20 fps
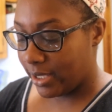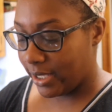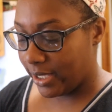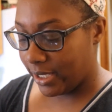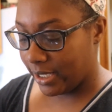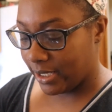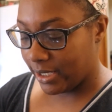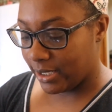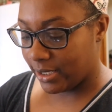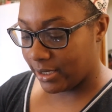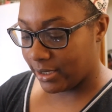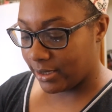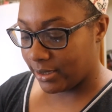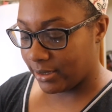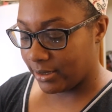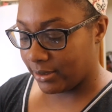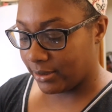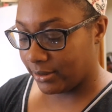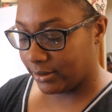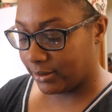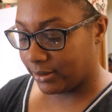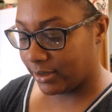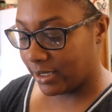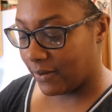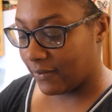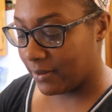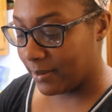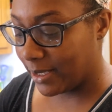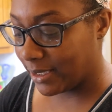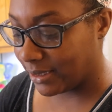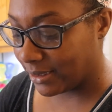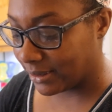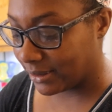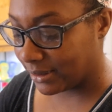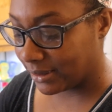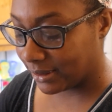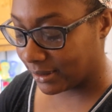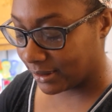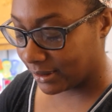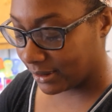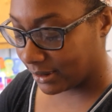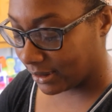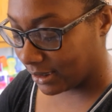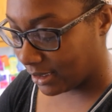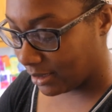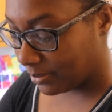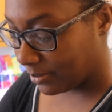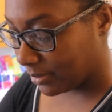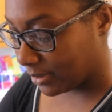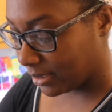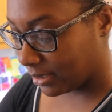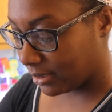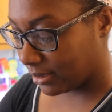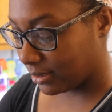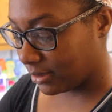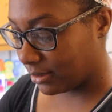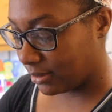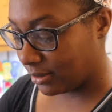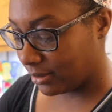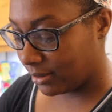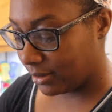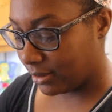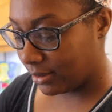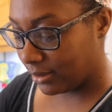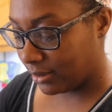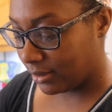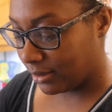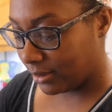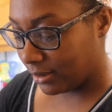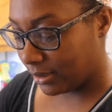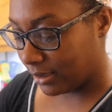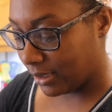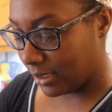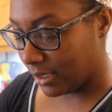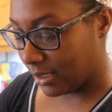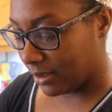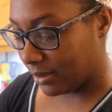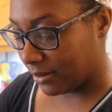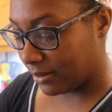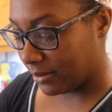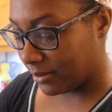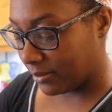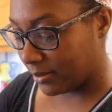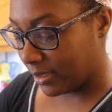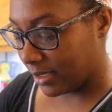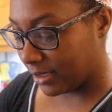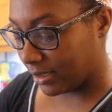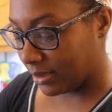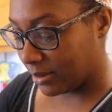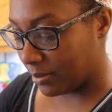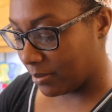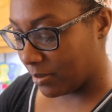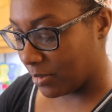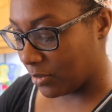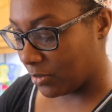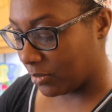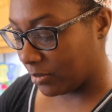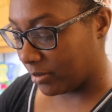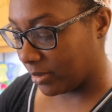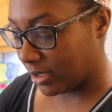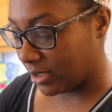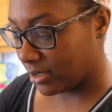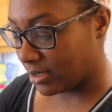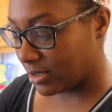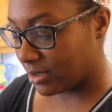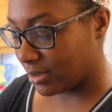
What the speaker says: and everybody's sleeping at the moment.